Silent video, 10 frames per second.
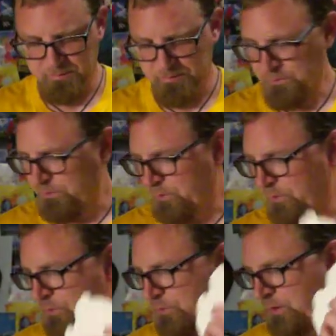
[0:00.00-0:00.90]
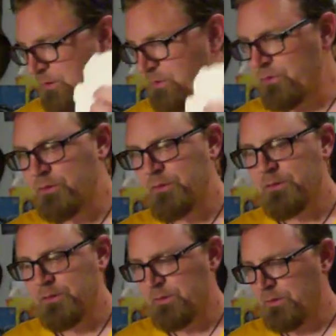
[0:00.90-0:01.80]
So those stickers,
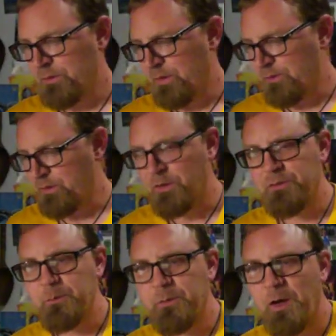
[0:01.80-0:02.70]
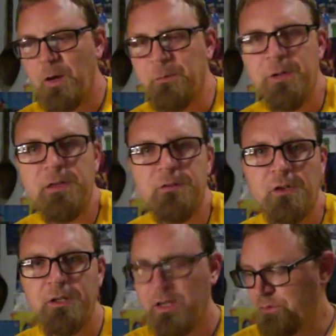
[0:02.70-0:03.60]
that's awesome. It is
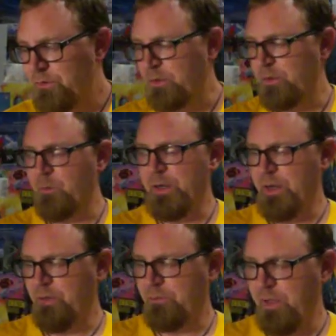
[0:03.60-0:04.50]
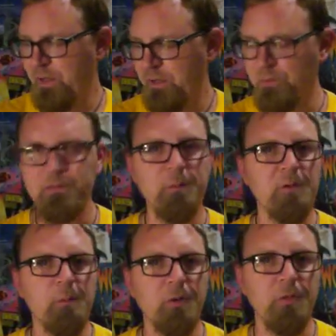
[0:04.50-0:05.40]
on Kickstarter right now till
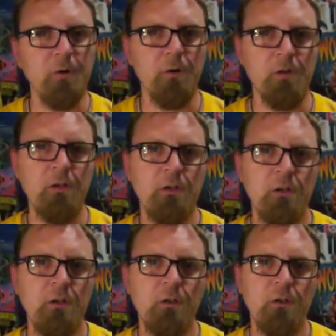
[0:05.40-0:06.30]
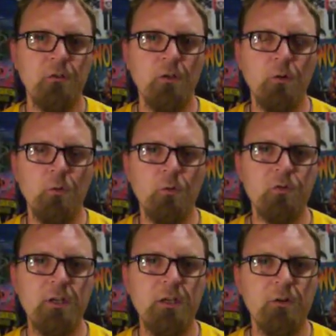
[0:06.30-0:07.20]
September 3rd, so
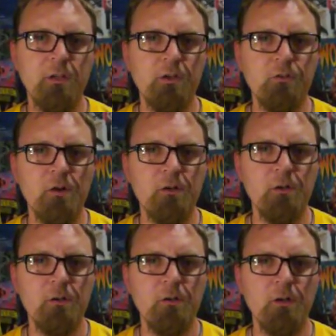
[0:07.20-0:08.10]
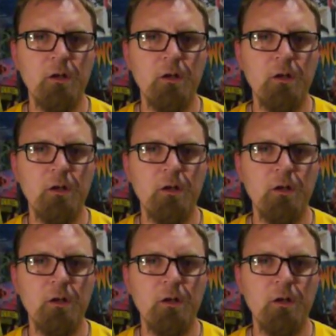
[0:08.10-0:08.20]
check out Kickstarter.